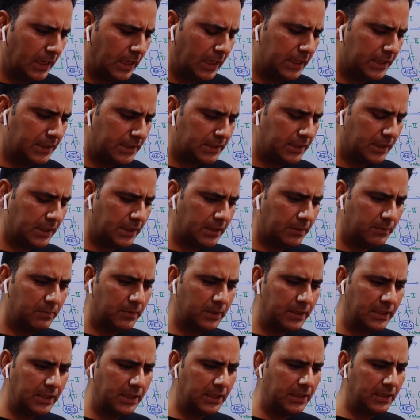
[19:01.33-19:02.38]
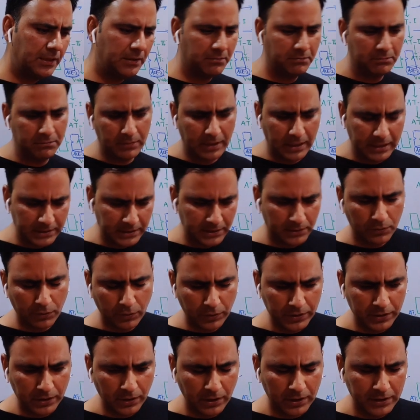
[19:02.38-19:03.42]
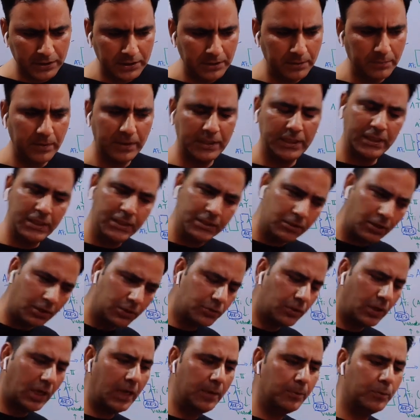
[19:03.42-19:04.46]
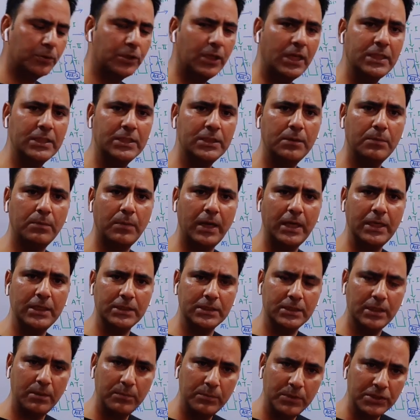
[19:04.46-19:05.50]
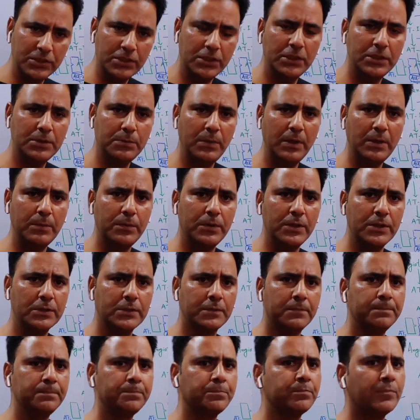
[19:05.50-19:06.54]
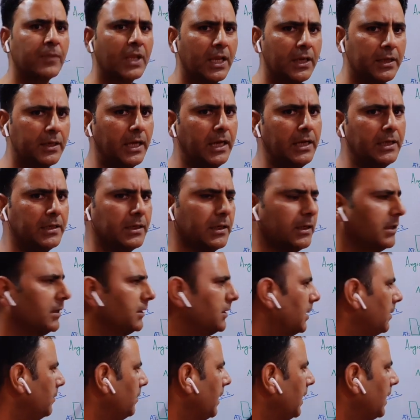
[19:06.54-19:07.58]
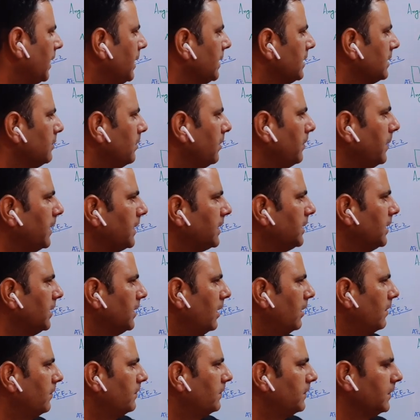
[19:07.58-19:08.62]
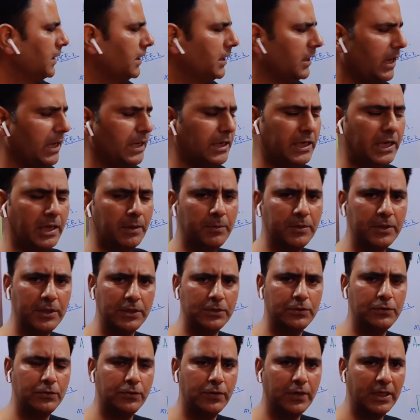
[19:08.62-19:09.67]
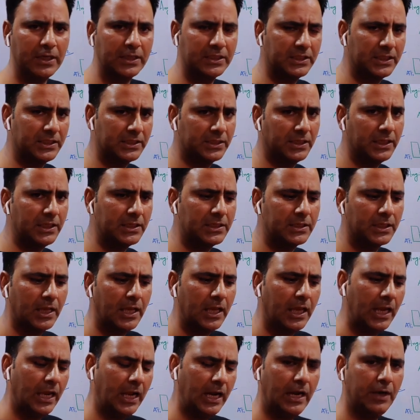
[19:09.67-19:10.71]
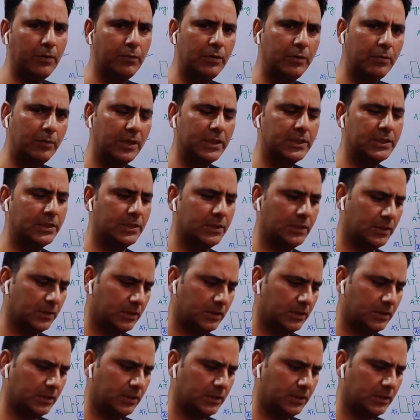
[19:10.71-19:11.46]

it is recommended by the cardiology, but it is also hypothesized by some research papers that the mechanism of action of antihypertensive drugs is this, and we must